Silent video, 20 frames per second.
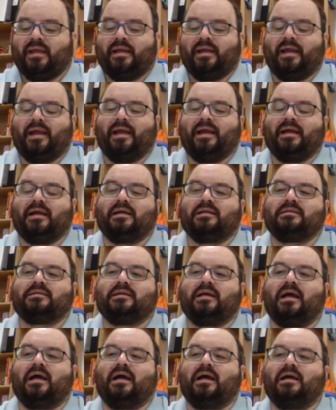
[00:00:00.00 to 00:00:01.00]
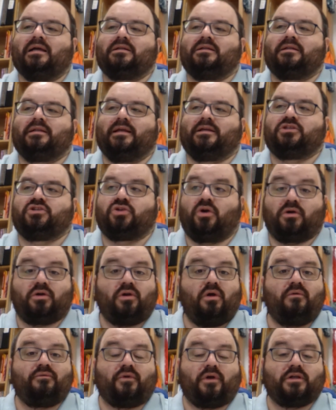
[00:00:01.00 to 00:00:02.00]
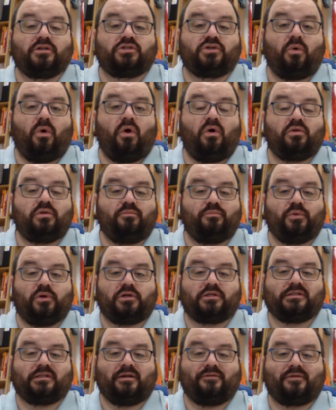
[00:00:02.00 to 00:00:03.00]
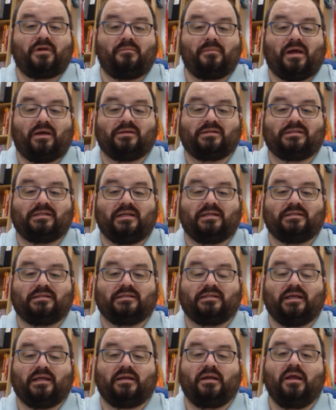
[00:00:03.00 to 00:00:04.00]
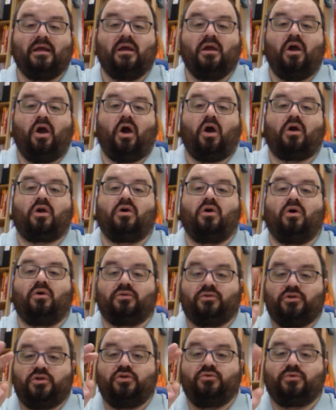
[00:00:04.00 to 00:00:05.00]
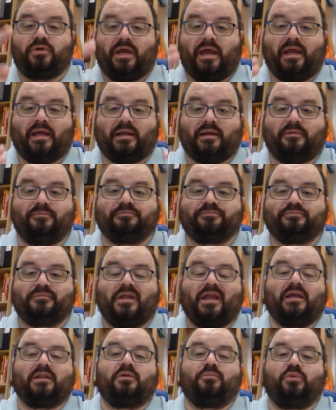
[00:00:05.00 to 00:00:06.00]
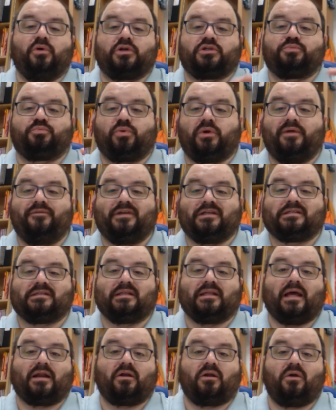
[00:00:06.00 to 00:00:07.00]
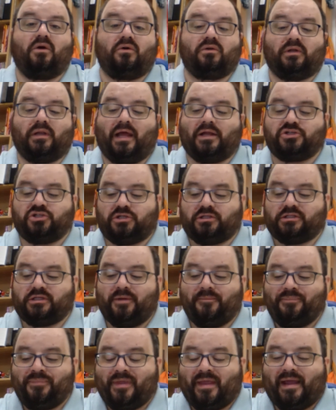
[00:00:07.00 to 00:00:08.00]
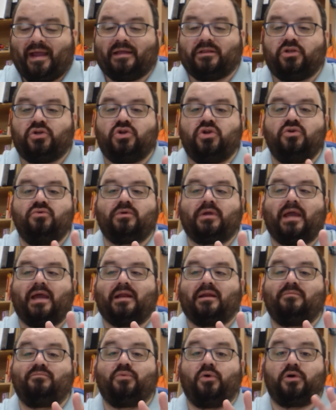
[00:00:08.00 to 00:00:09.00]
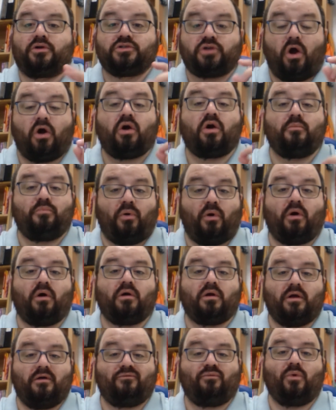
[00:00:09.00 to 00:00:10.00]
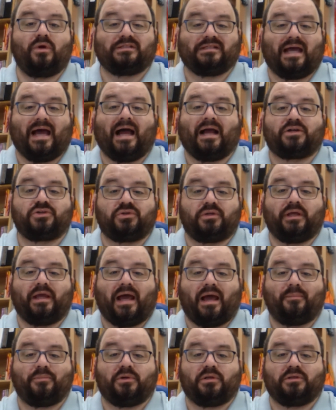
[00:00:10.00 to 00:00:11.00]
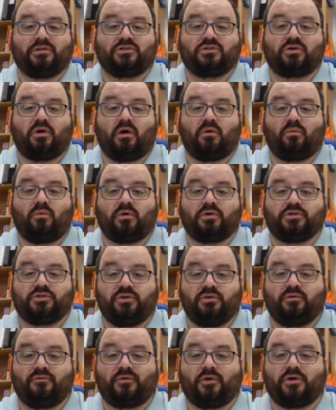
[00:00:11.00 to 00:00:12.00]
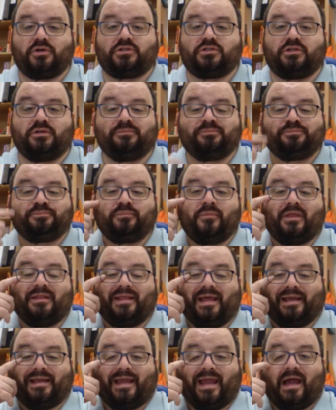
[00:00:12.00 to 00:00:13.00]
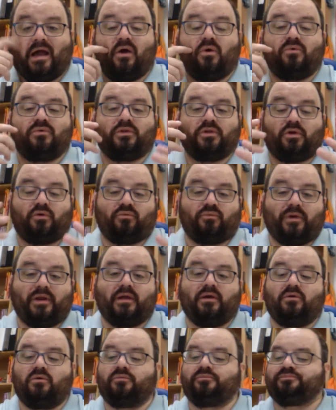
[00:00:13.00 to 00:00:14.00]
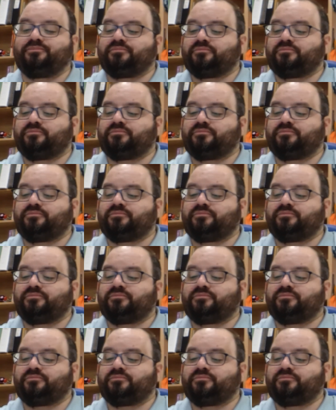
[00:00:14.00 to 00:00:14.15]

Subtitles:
And they started over. And so all the books that have come out since then are called New Canon, and the books previous to that are called Legends. And the New Canon books are a part of what's actually happened in the Star Wars universe. They count, they're real.